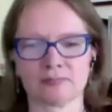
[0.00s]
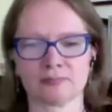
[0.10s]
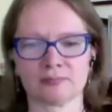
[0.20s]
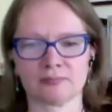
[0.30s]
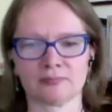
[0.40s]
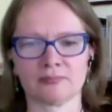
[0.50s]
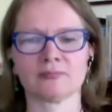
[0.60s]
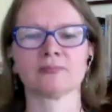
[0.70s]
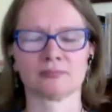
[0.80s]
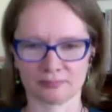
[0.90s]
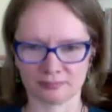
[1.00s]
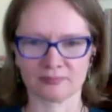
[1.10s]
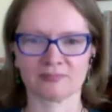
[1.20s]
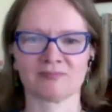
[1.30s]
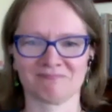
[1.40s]
simple structure, which is on
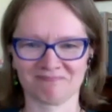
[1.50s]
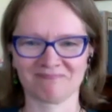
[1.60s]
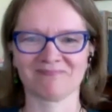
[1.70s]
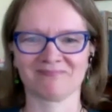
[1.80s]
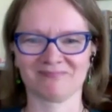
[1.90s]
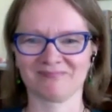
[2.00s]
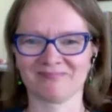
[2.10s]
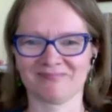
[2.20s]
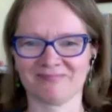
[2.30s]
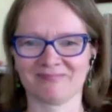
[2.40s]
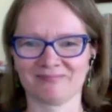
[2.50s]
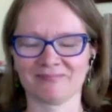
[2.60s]
the side of the road, into the unit that